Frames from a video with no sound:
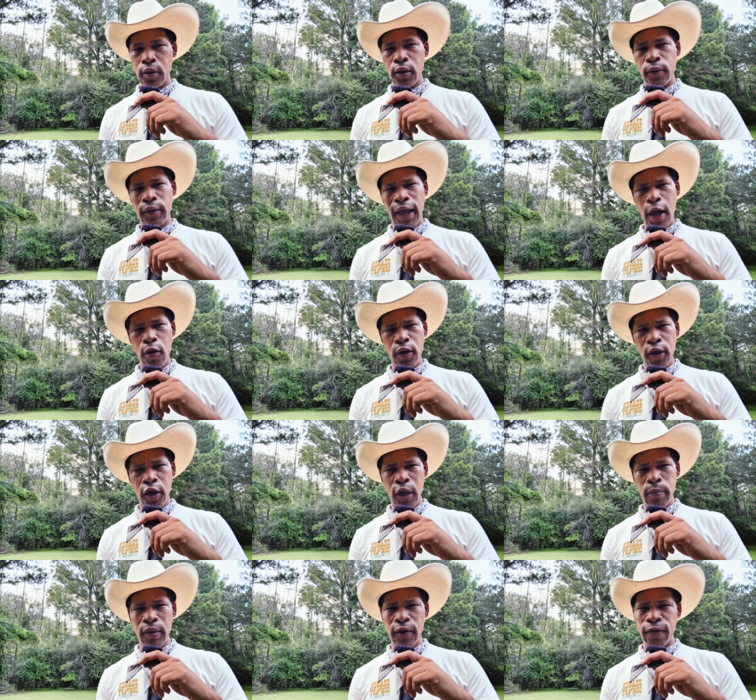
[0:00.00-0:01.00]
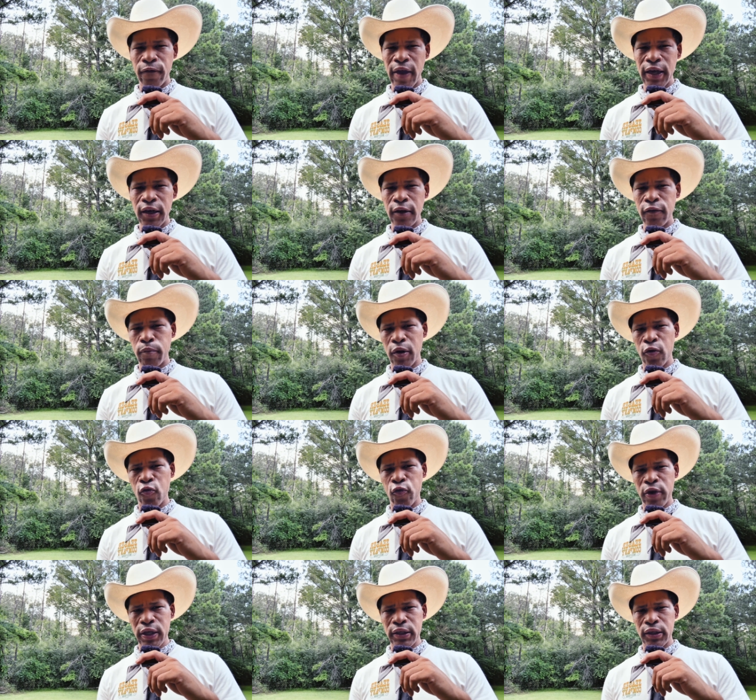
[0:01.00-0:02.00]
The outcome effective but
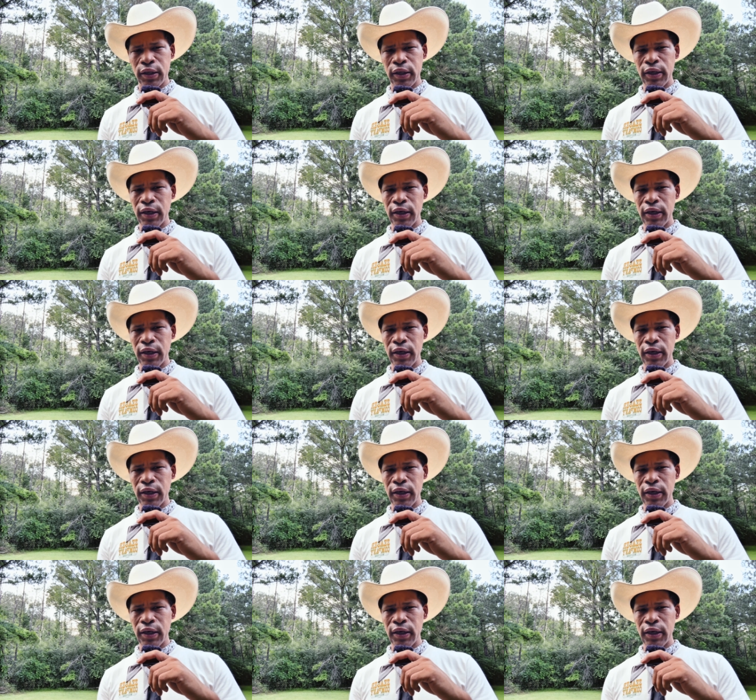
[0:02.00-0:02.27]
risk